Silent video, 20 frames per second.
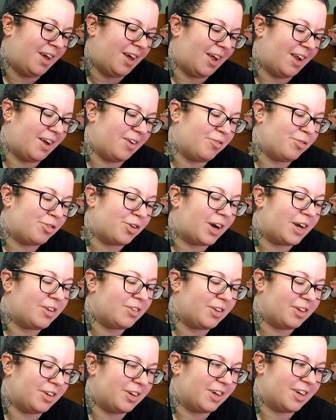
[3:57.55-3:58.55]
and I've tried
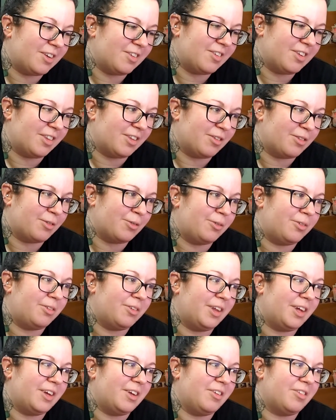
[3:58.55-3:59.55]
to look into the school
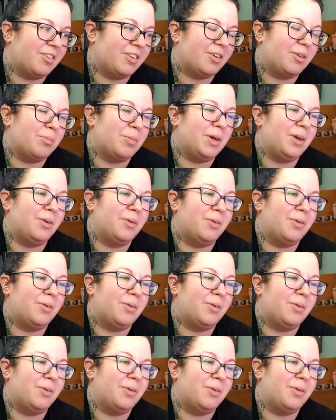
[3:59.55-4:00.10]
that he's going to be